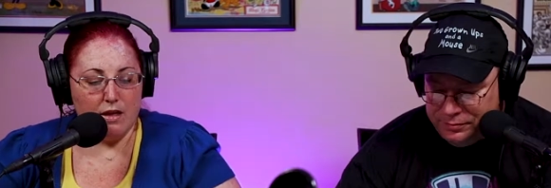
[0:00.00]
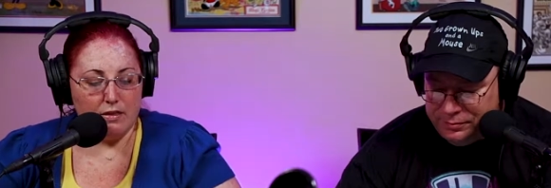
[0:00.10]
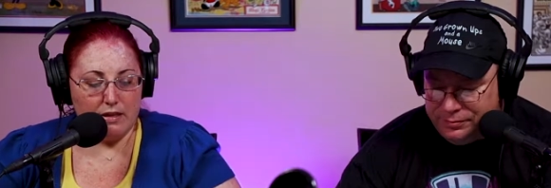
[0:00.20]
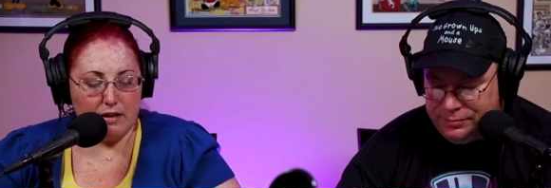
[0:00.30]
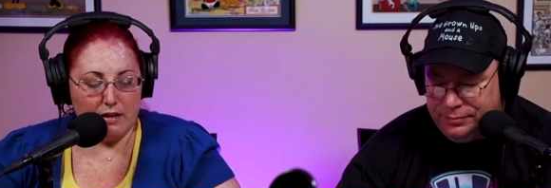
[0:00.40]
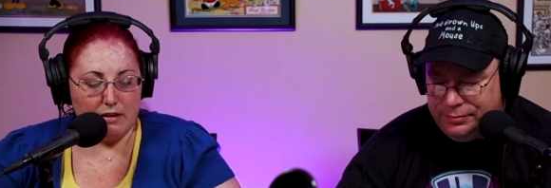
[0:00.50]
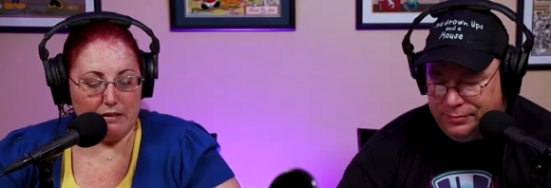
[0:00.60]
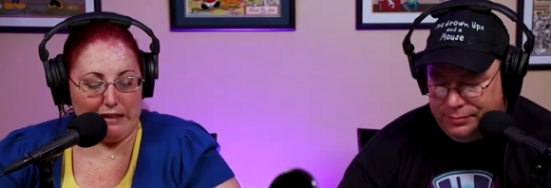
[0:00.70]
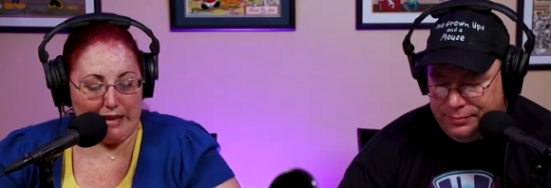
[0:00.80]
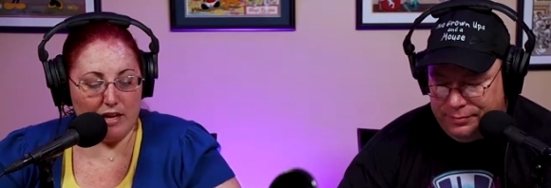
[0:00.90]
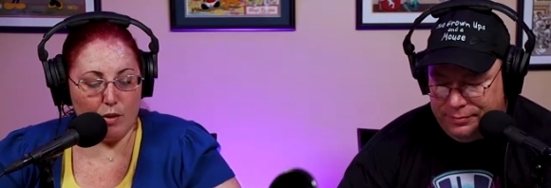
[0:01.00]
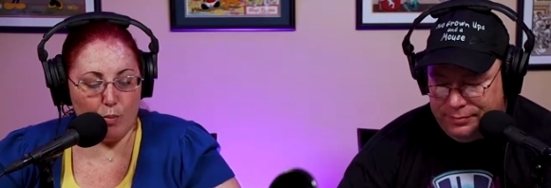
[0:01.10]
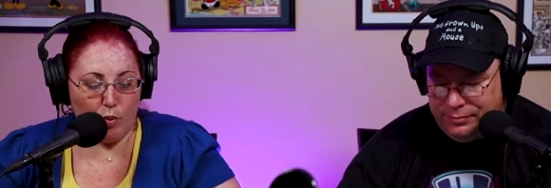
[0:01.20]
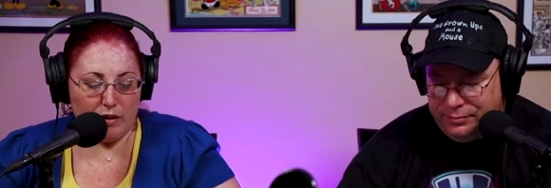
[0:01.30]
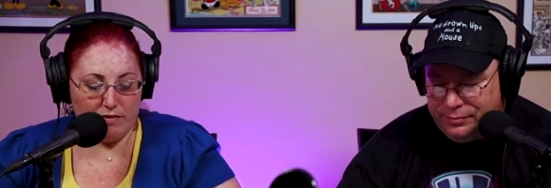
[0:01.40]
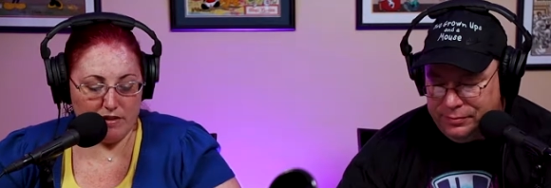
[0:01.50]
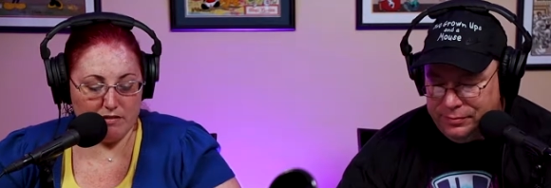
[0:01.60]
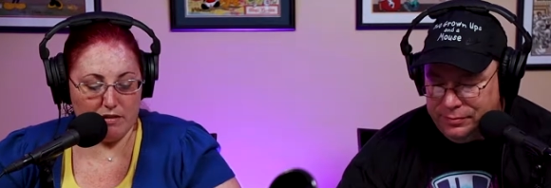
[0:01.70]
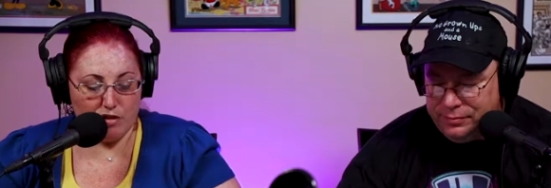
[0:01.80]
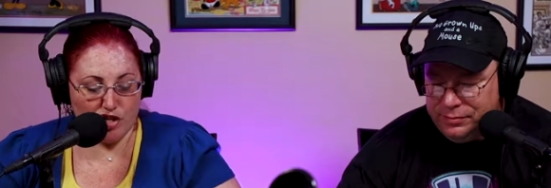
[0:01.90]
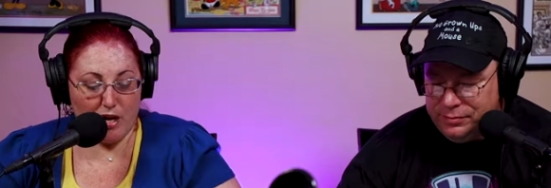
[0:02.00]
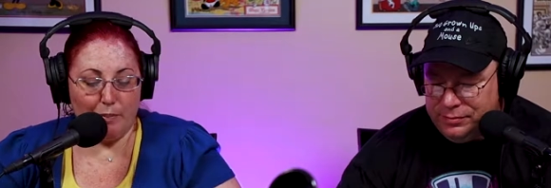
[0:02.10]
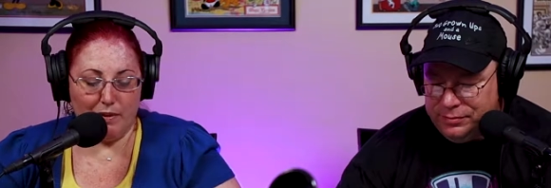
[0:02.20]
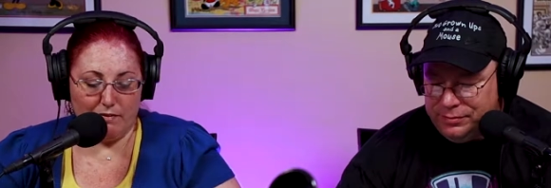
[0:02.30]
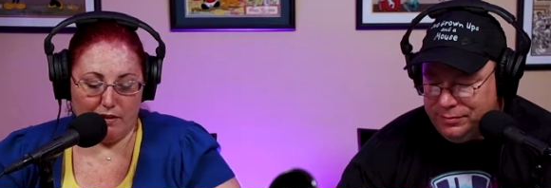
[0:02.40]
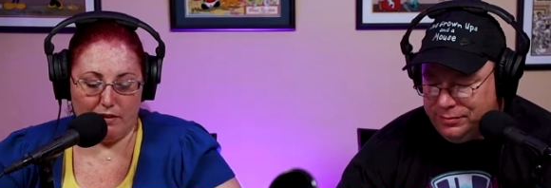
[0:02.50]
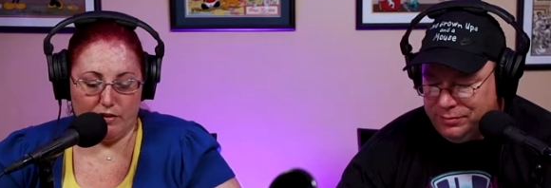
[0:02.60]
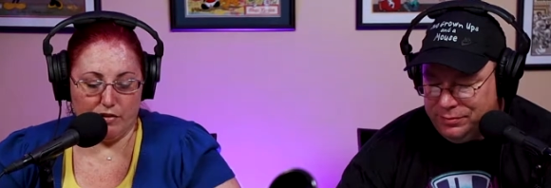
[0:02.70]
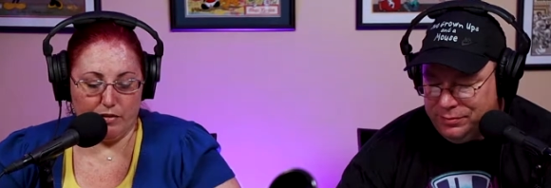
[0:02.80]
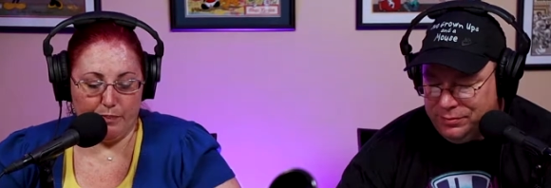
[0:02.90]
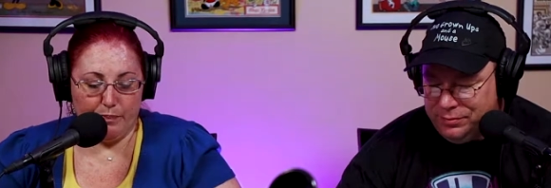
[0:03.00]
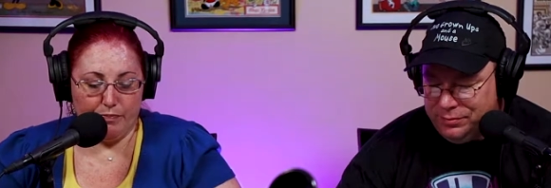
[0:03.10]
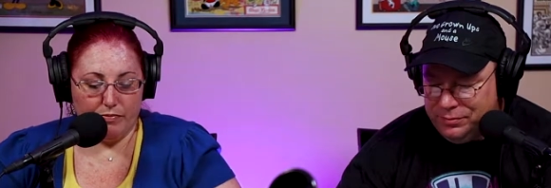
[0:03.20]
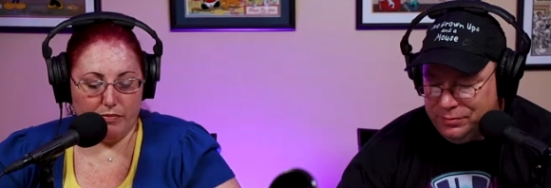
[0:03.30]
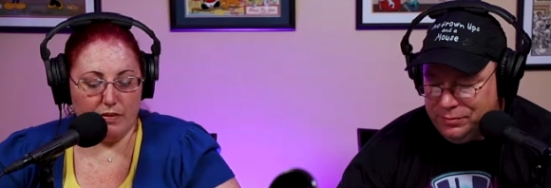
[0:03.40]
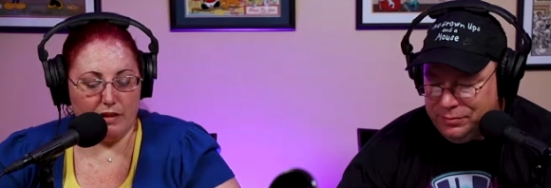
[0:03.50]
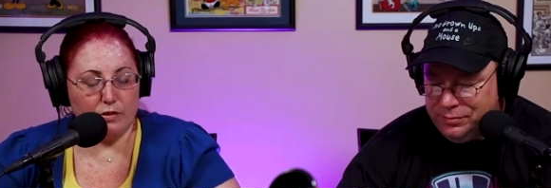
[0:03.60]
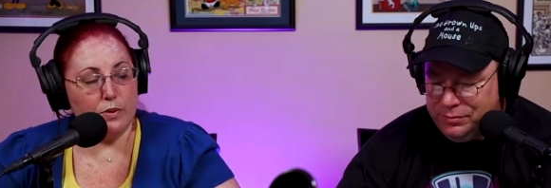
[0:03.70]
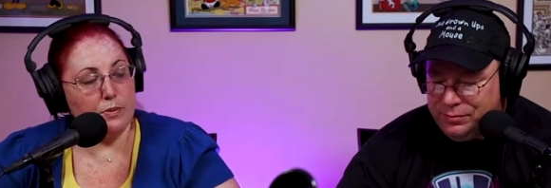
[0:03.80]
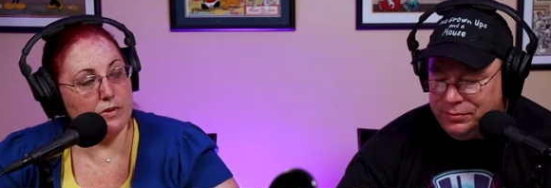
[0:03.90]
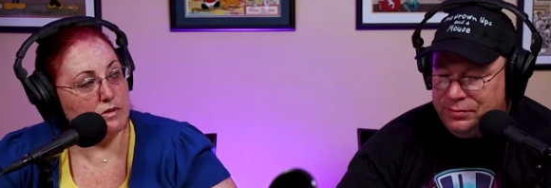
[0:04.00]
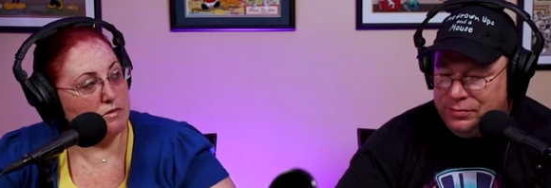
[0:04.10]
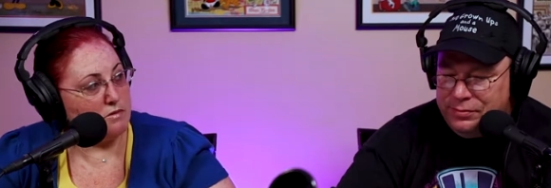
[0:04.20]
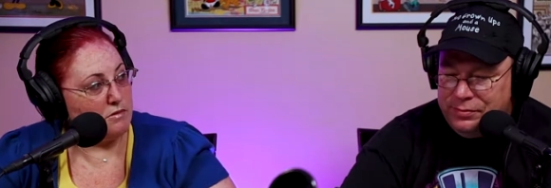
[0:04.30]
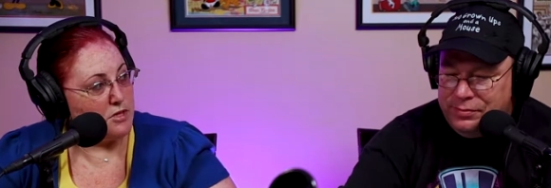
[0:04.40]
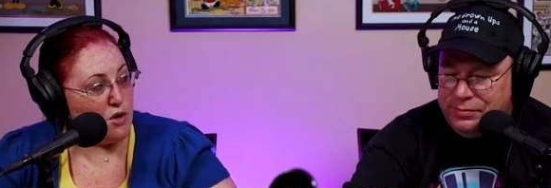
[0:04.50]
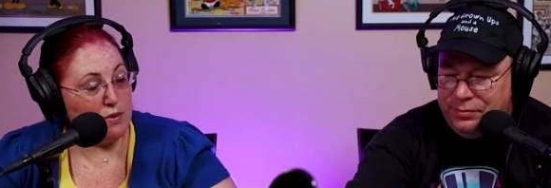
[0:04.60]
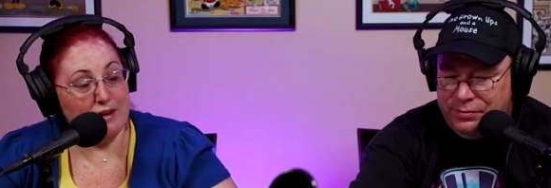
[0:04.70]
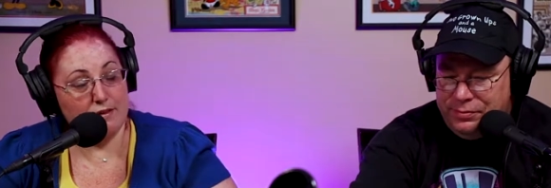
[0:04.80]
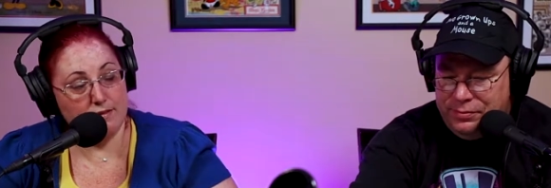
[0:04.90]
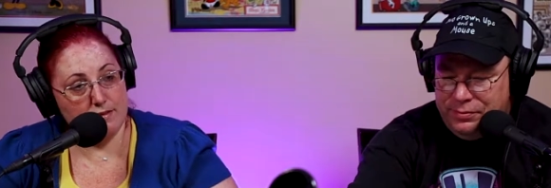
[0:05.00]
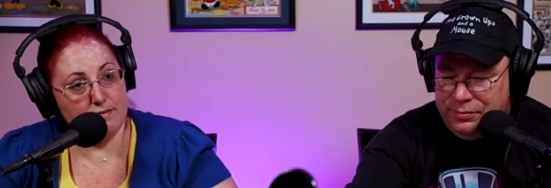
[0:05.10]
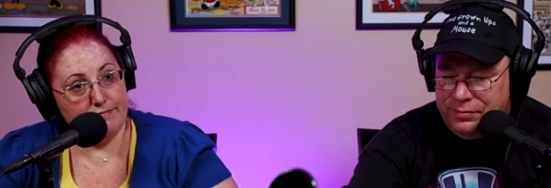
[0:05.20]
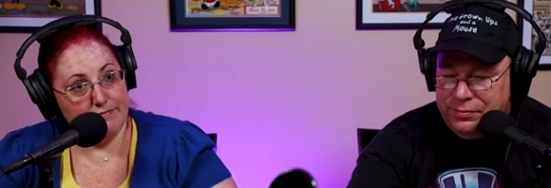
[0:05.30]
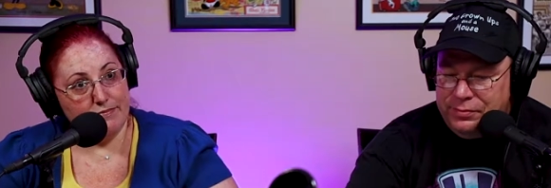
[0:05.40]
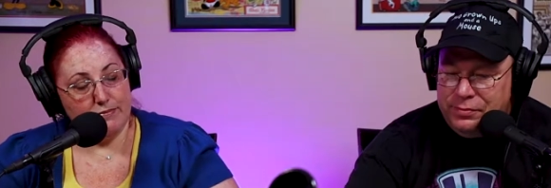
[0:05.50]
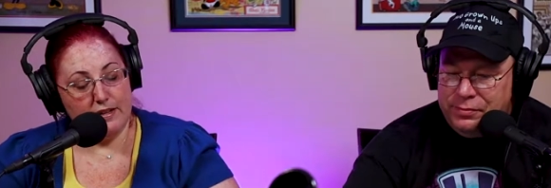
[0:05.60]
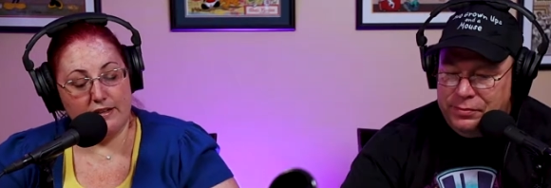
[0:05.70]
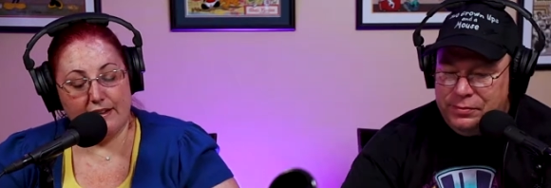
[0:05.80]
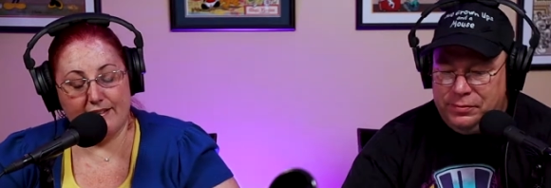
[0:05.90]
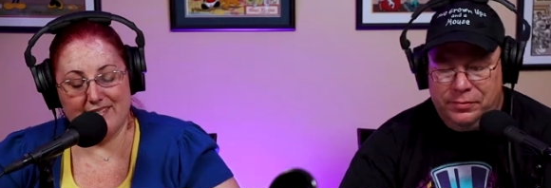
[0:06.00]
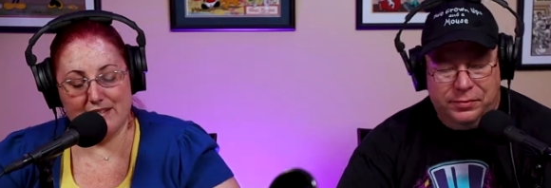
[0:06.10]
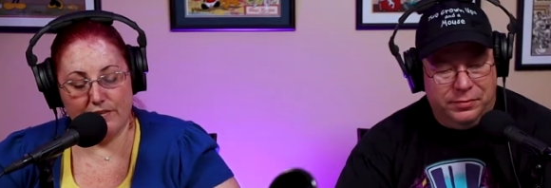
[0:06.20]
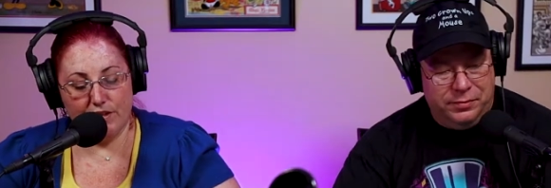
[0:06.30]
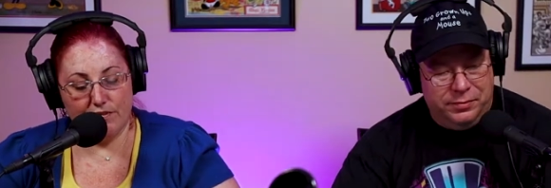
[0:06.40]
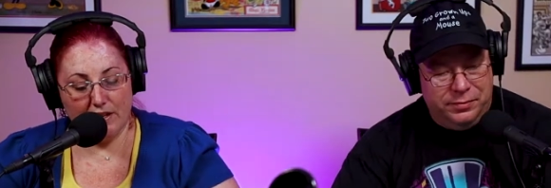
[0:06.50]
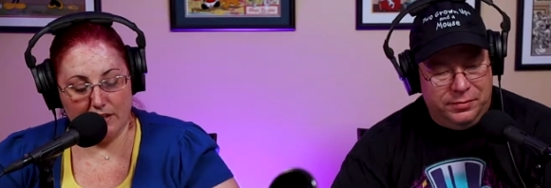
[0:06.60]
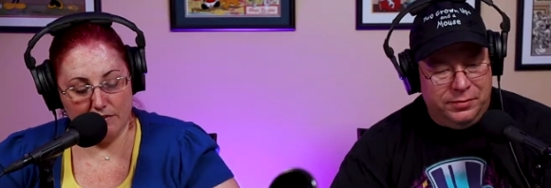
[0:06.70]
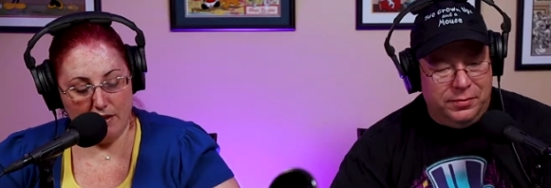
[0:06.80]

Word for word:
Speaker 1: the Lake Buena Vista Shopping Village, that's what it was known as in 1975.